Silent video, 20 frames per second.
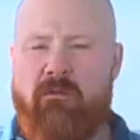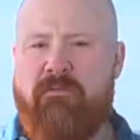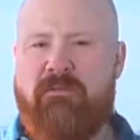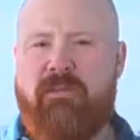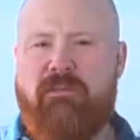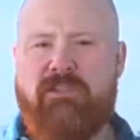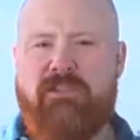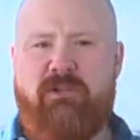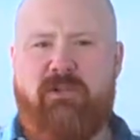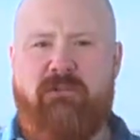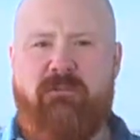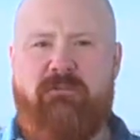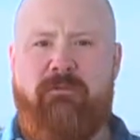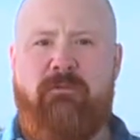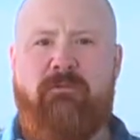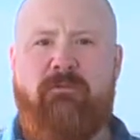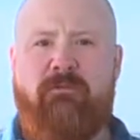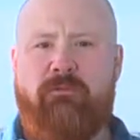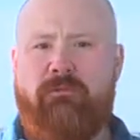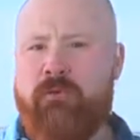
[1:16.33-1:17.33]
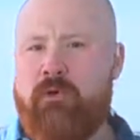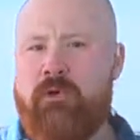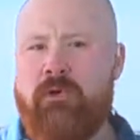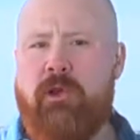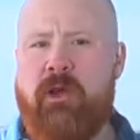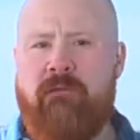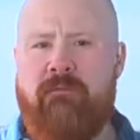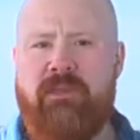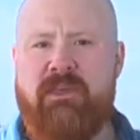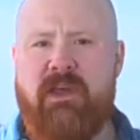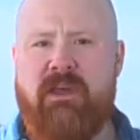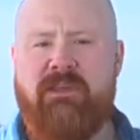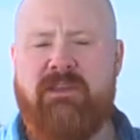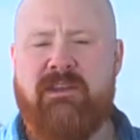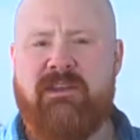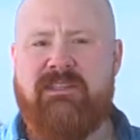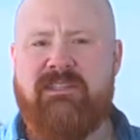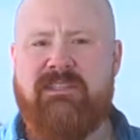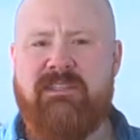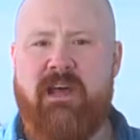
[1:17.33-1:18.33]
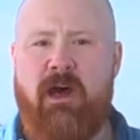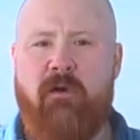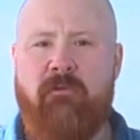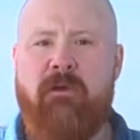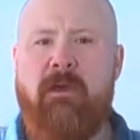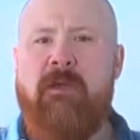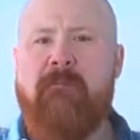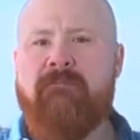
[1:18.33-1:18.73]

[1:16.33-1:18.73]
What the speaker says: of the sort of fruit of the onion itself